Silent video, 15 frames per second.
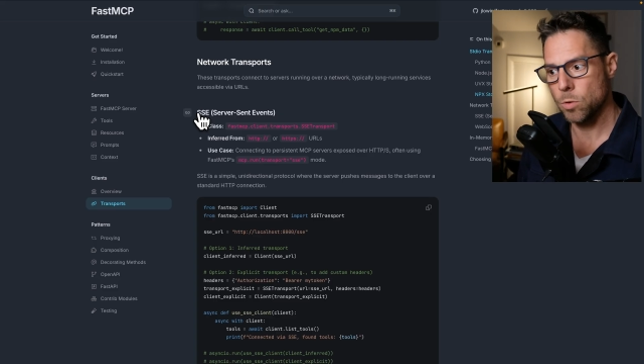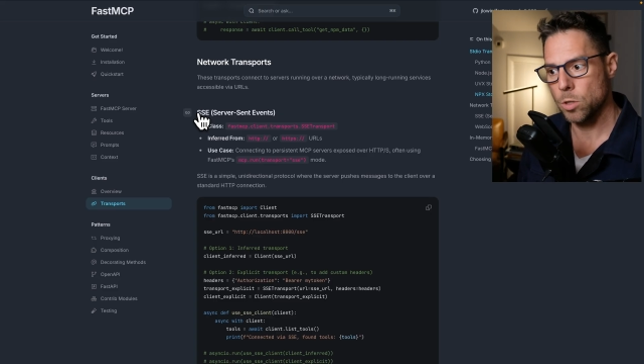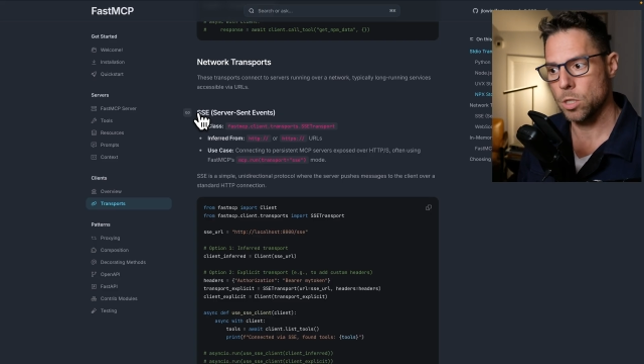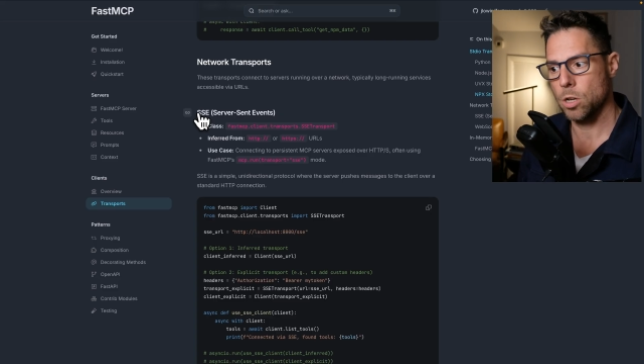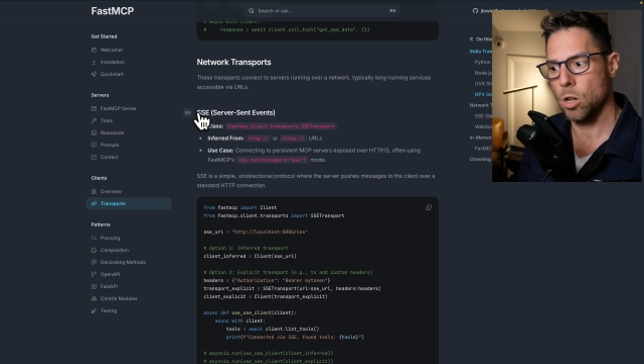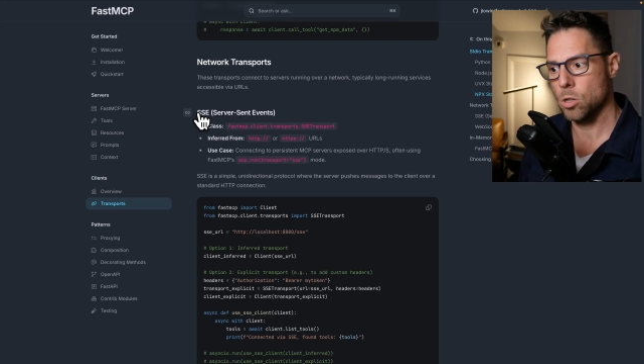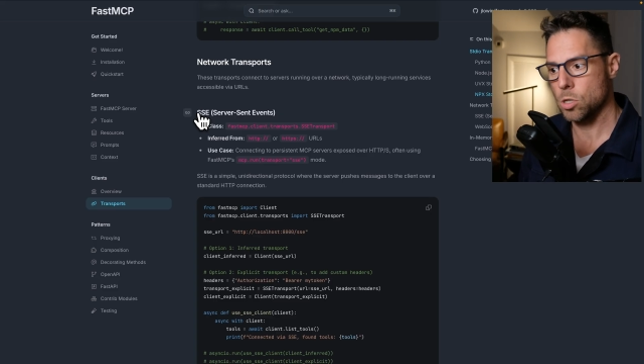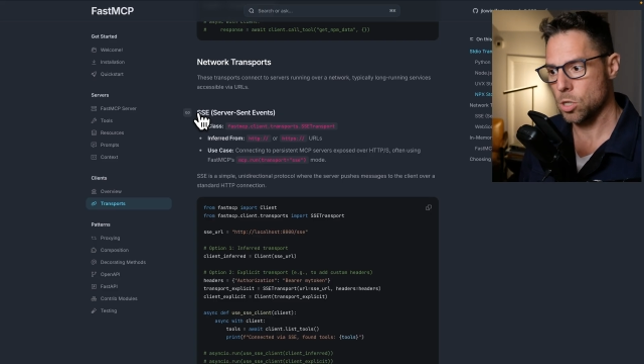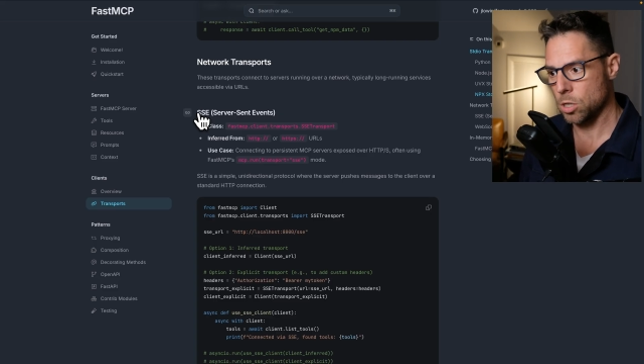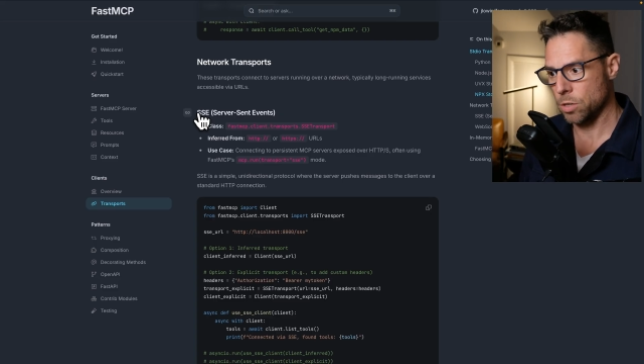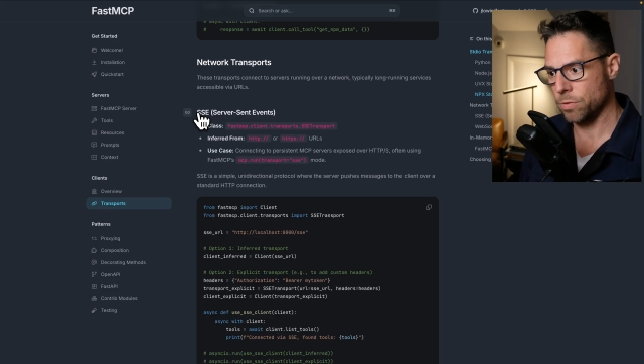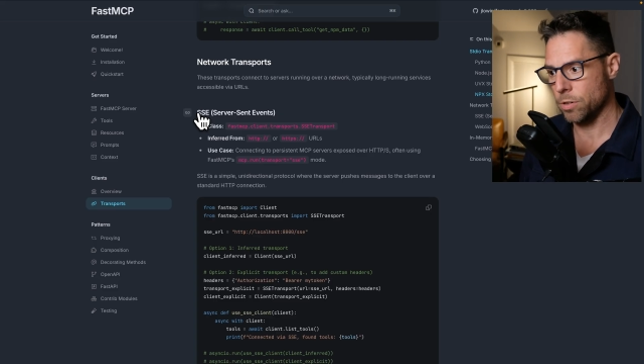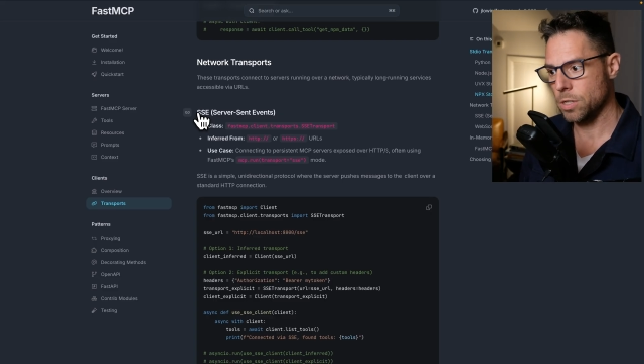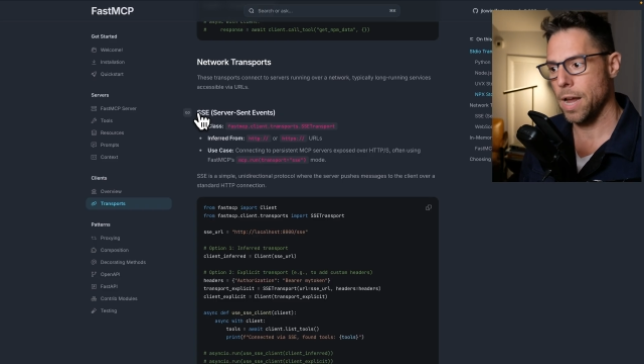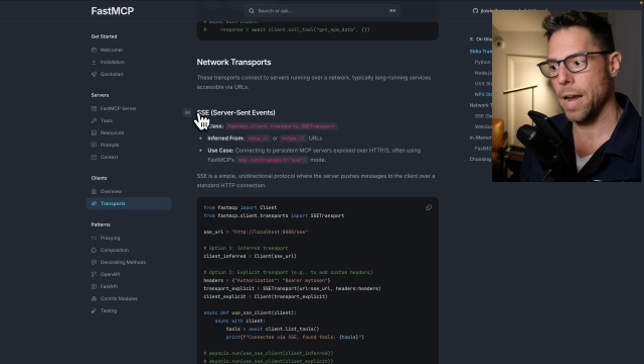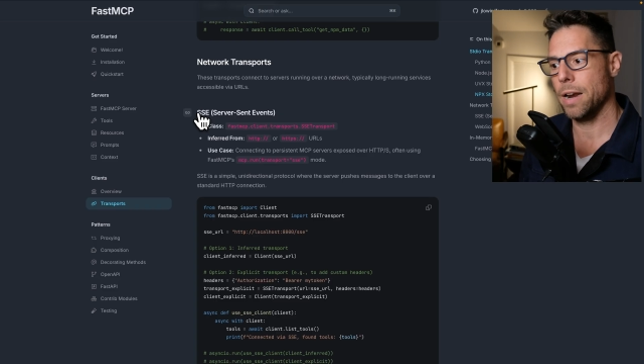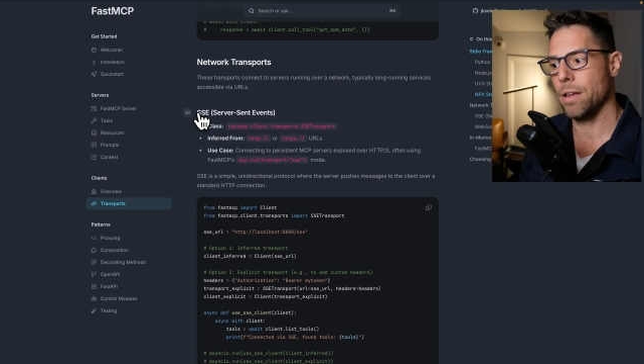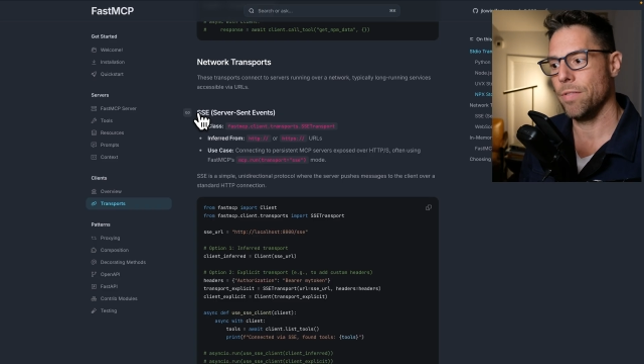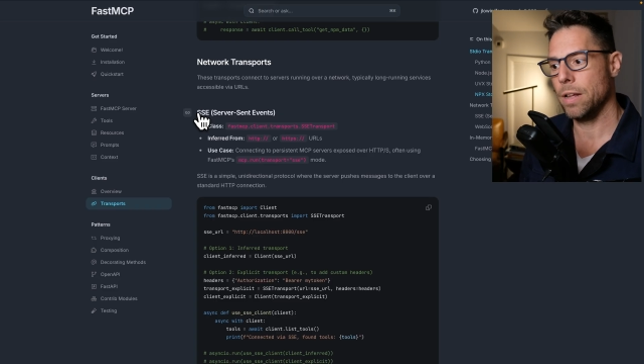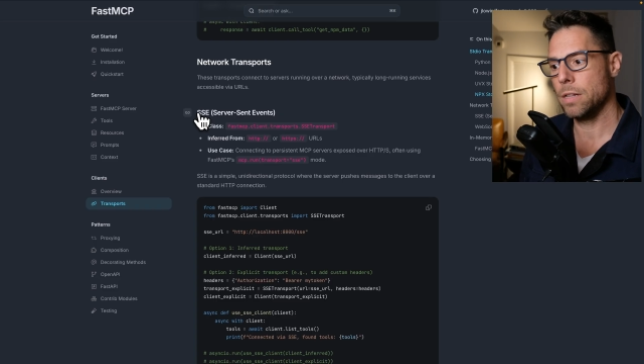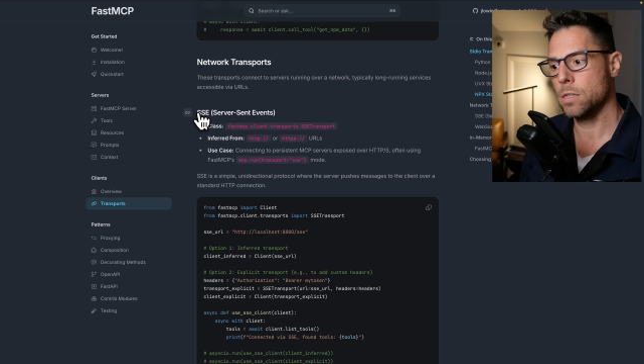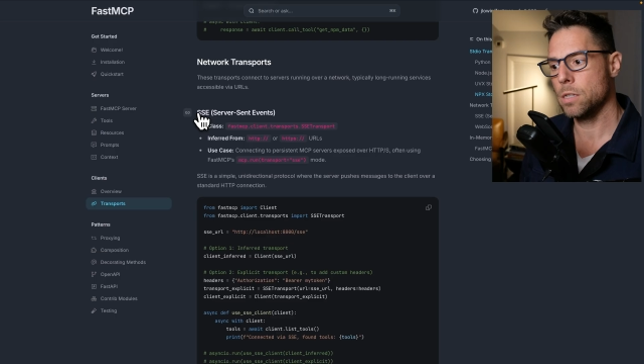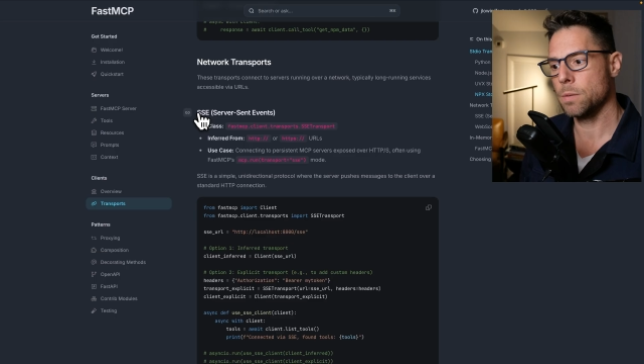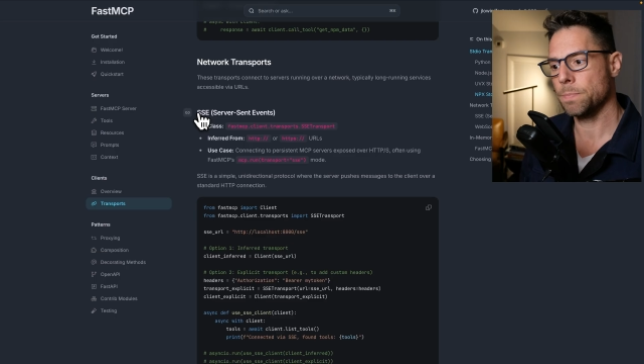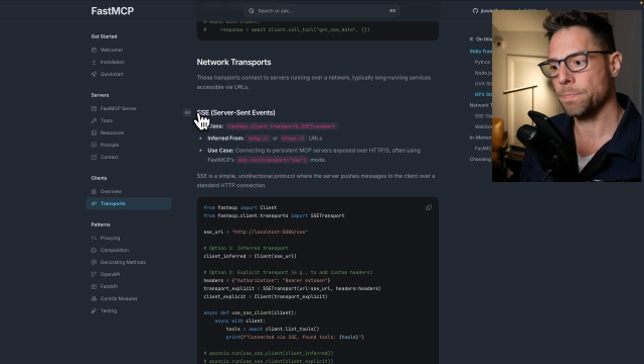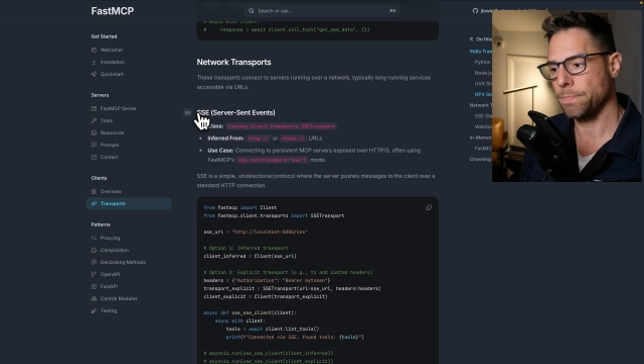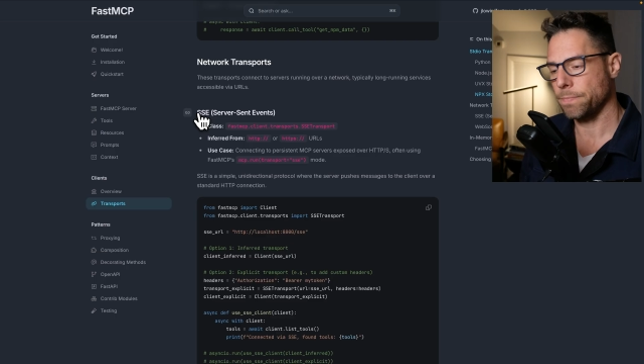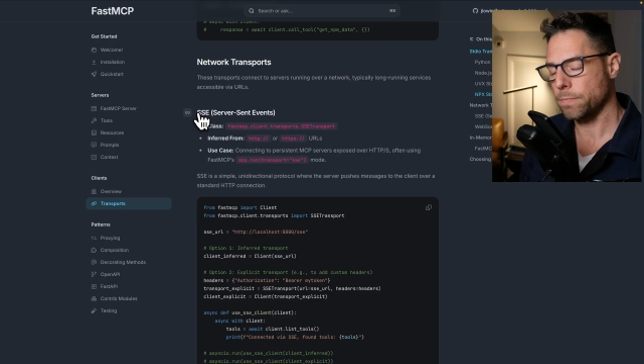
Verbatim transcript: which is called server side events.